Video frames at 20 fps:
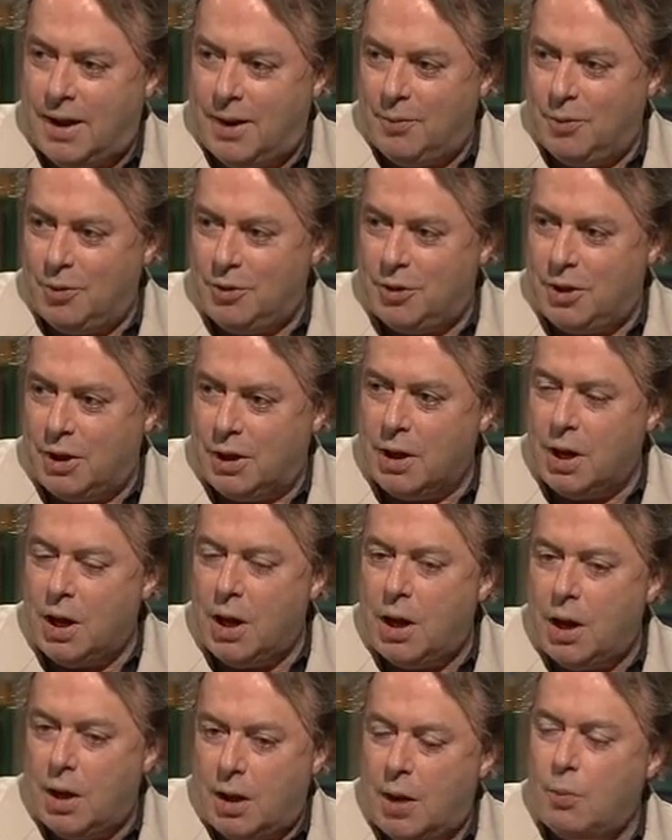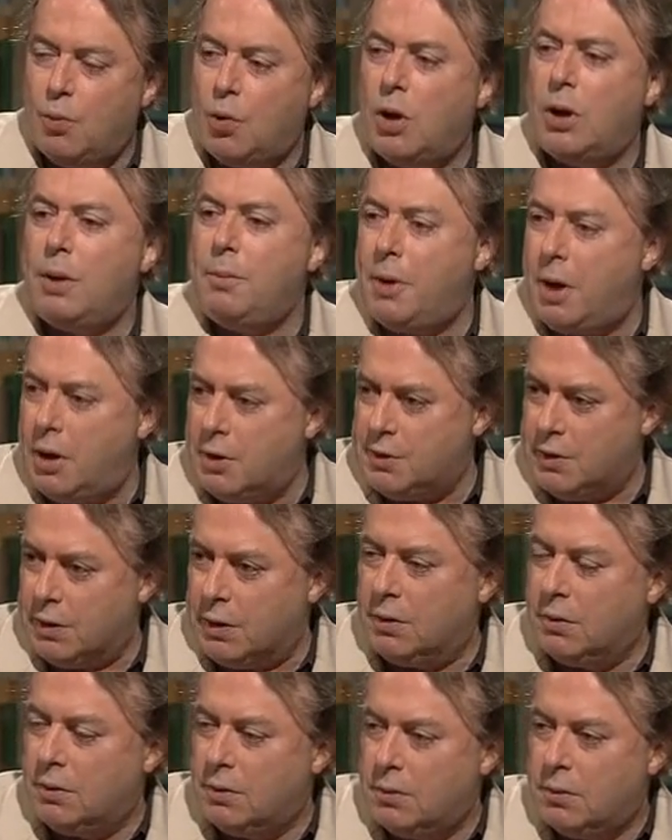I would think. Well,
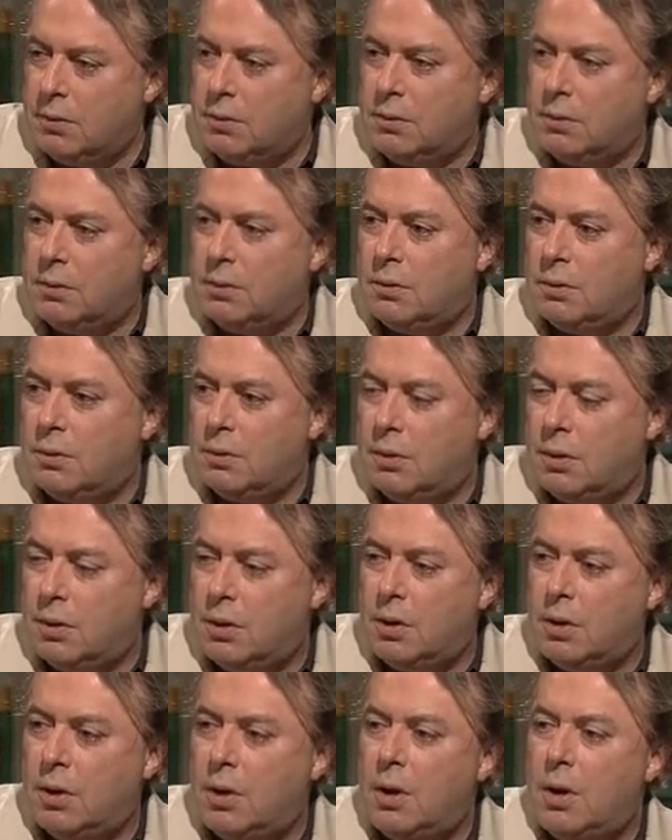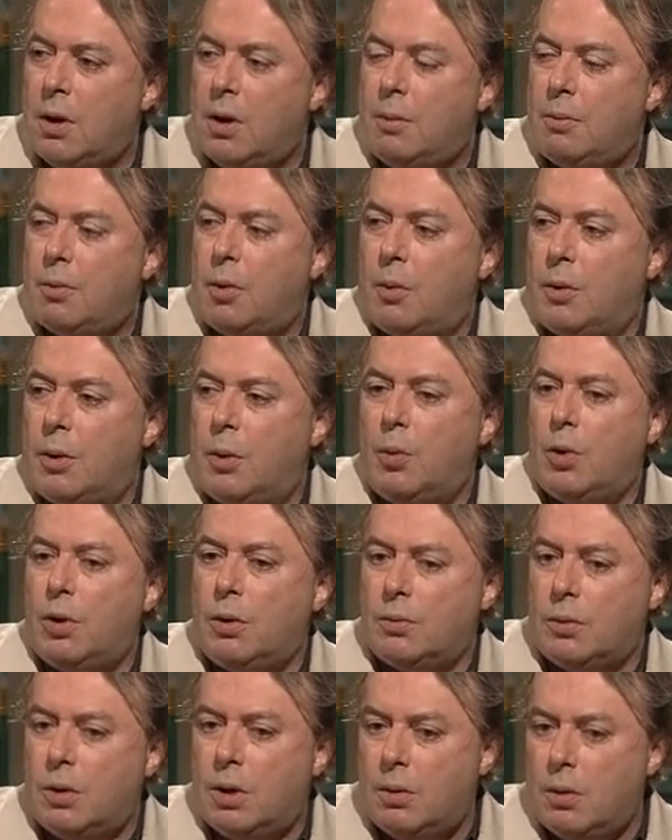embarrassing. Probably.
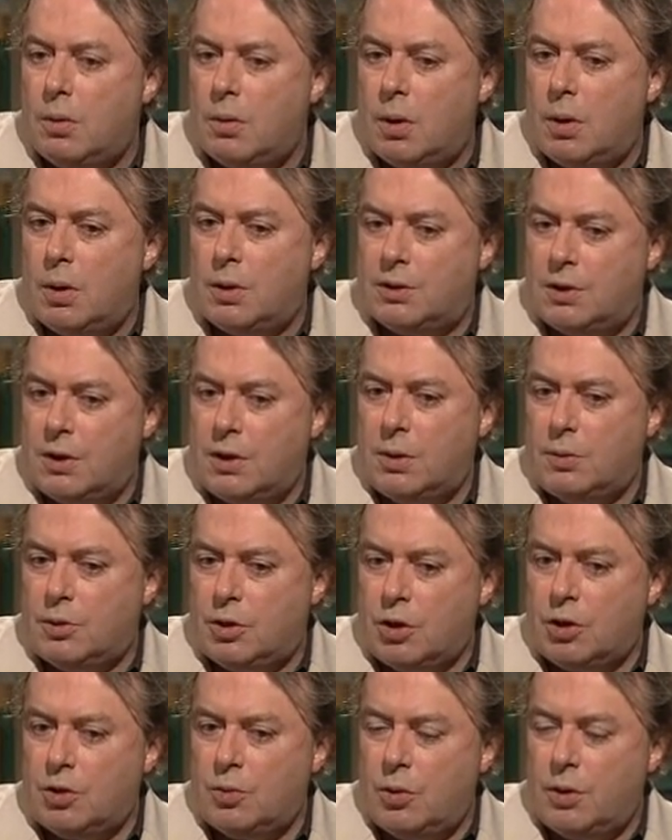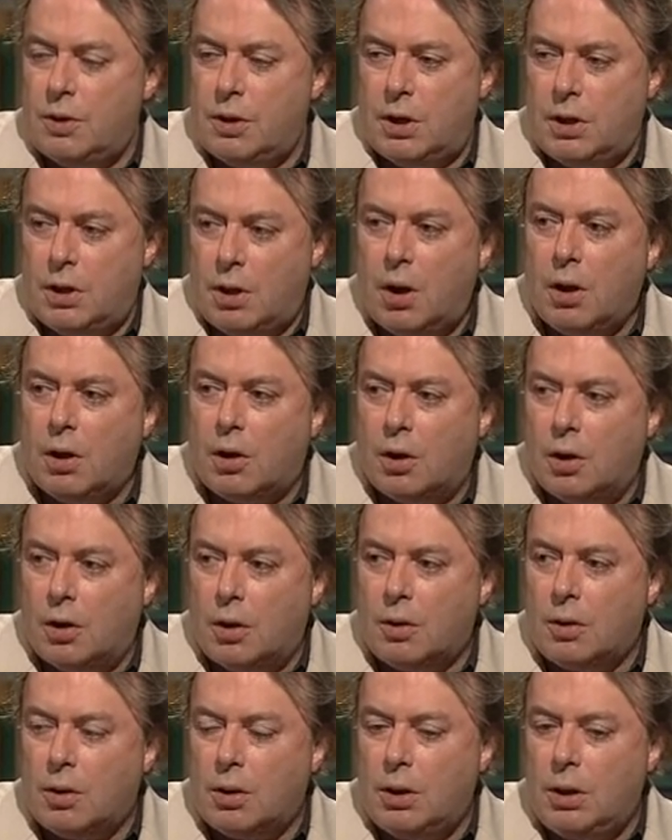Well, certainly with children when they're
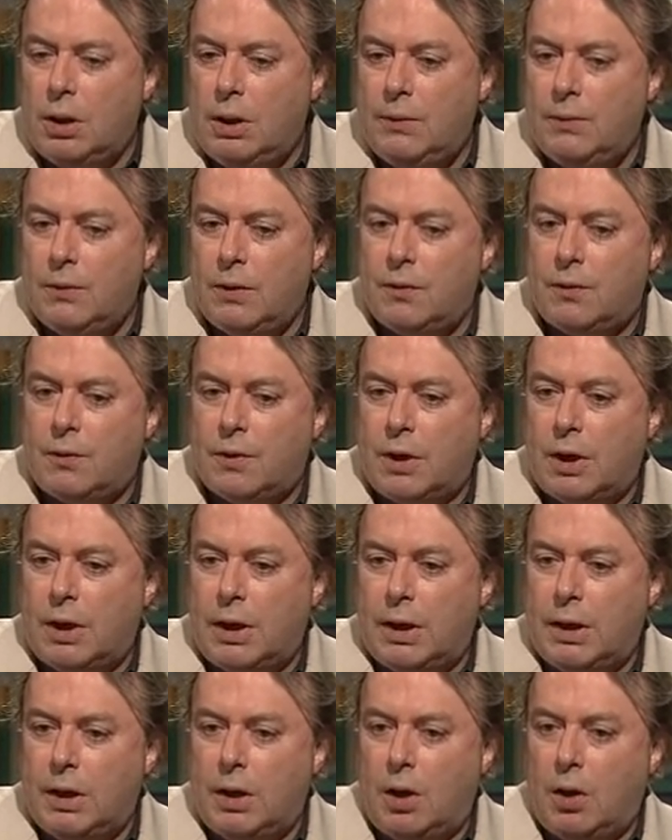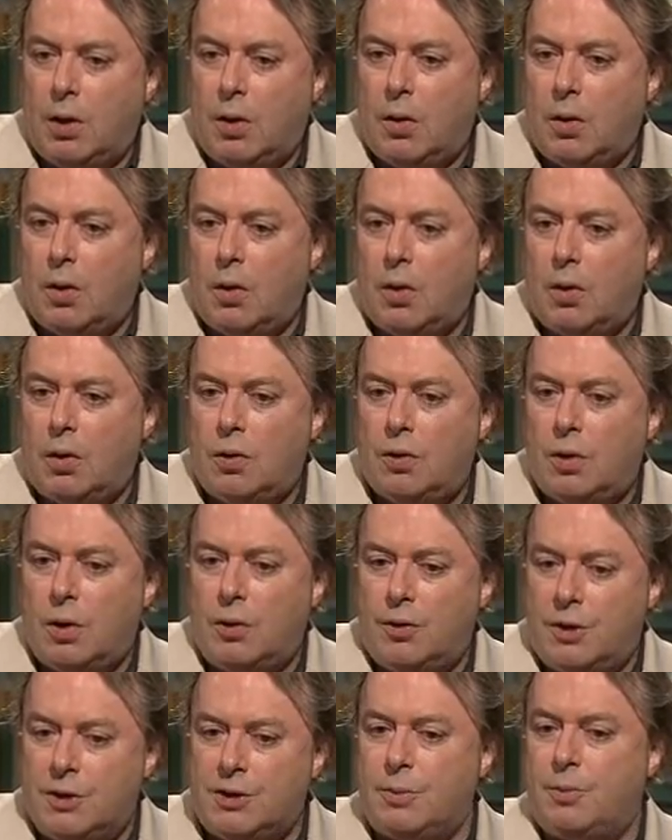younger, even if they
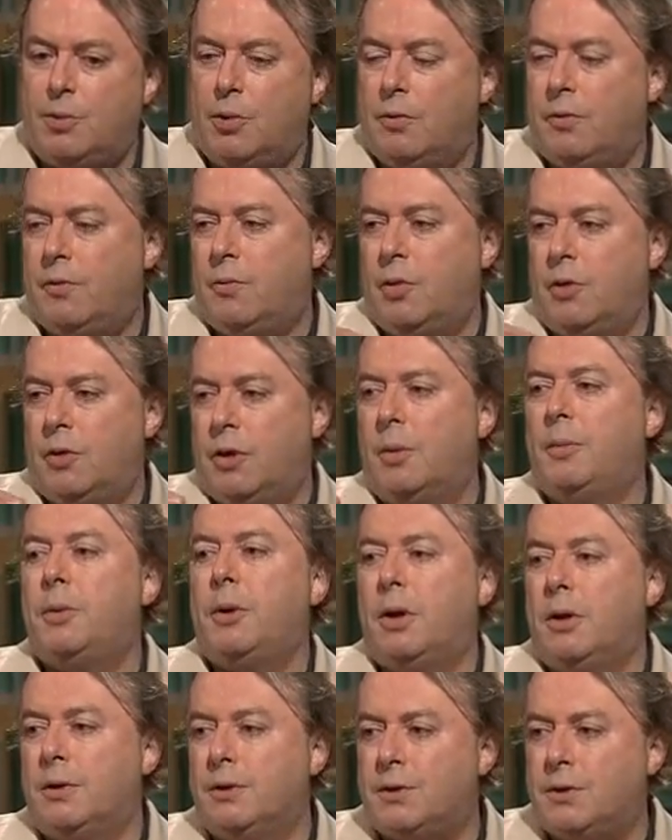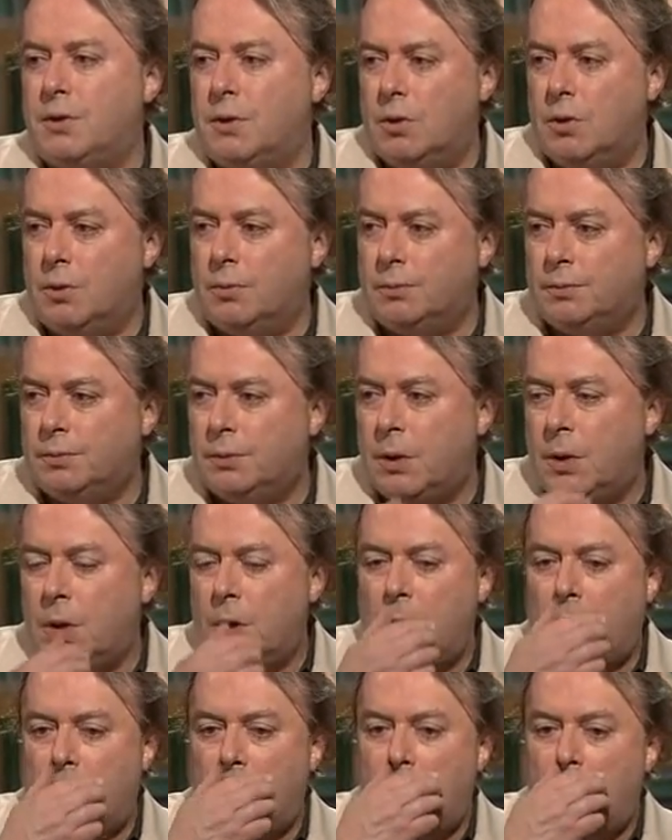don't disapprove of what their parents do,
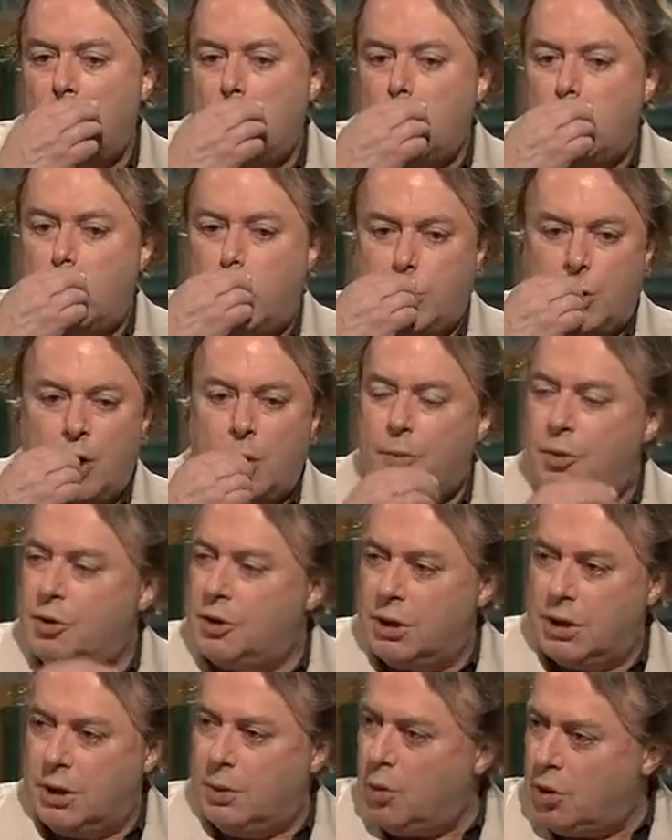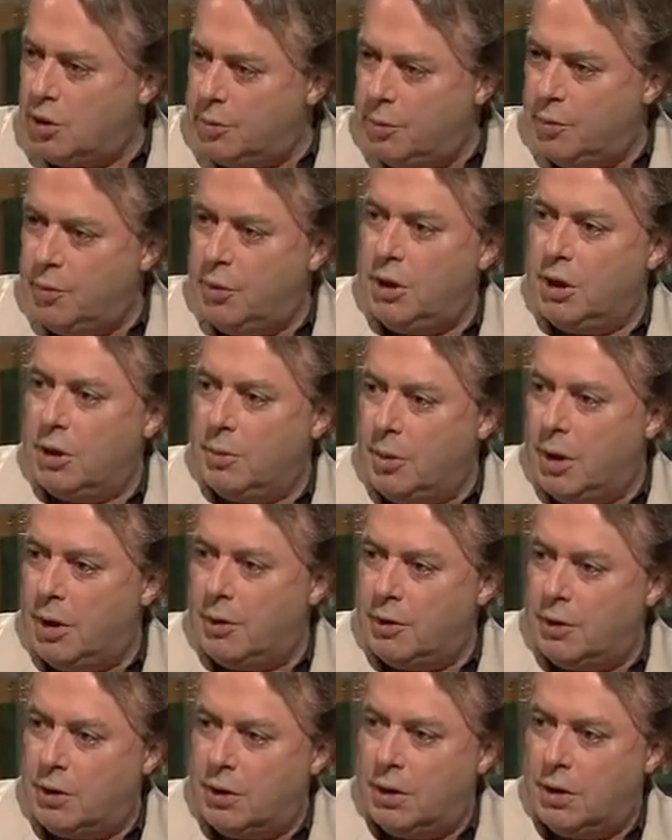they don't particularly want to be reading
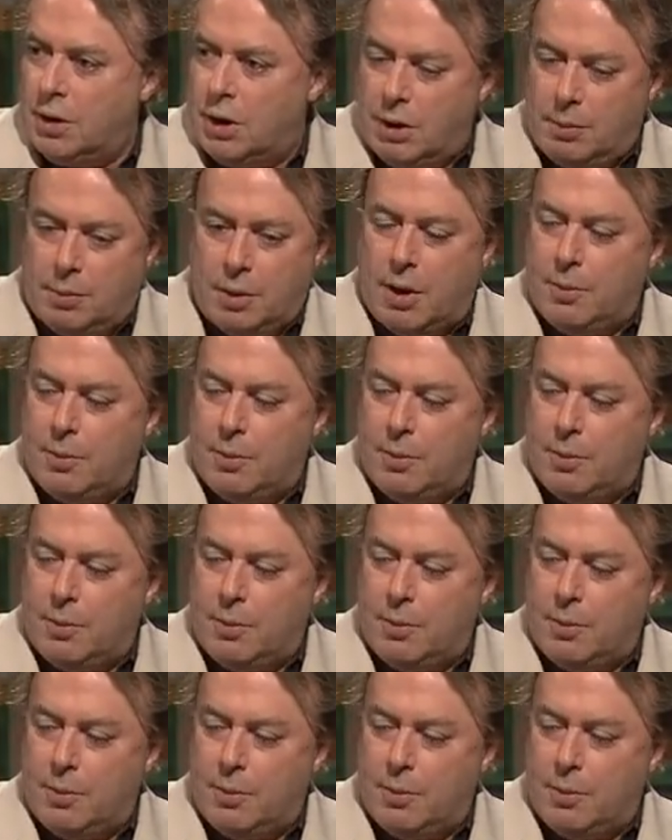about it in any